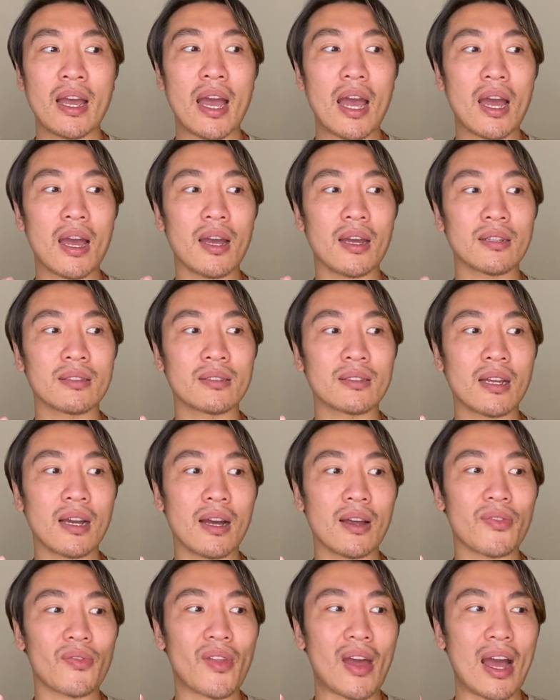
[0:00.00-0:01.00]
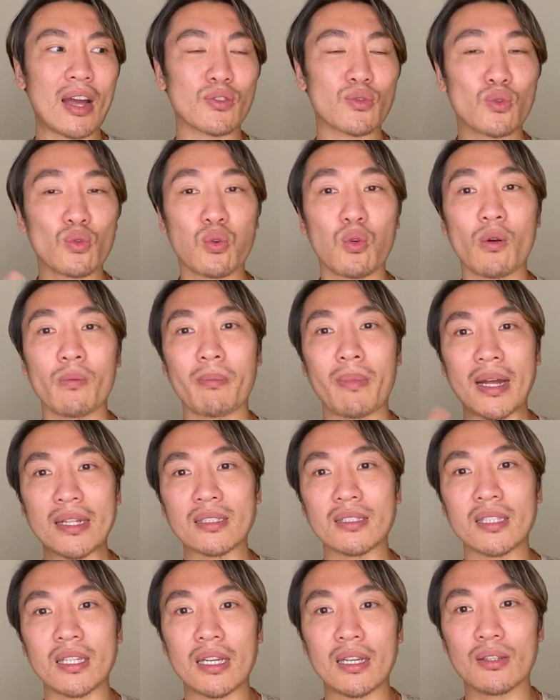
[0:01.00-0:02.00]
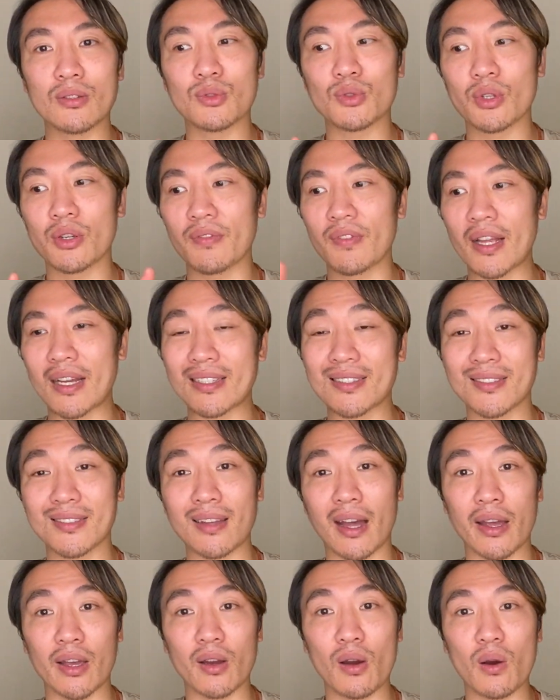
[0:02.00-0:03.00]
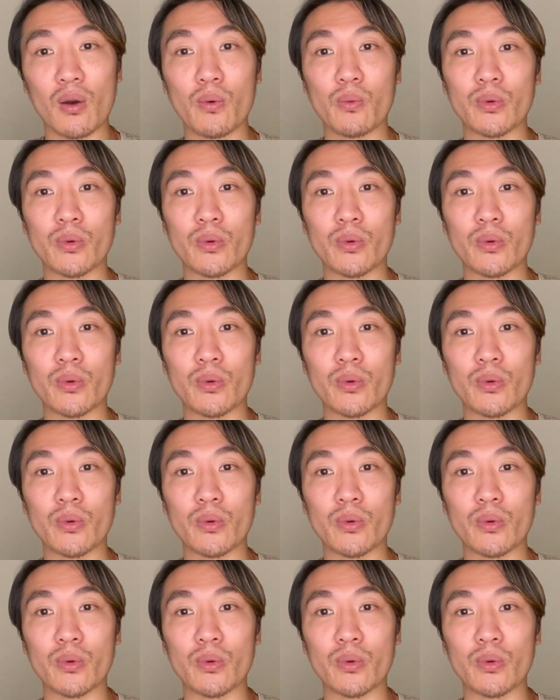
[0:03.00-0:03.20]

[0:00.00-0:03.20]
And that tormenting sort of like cycle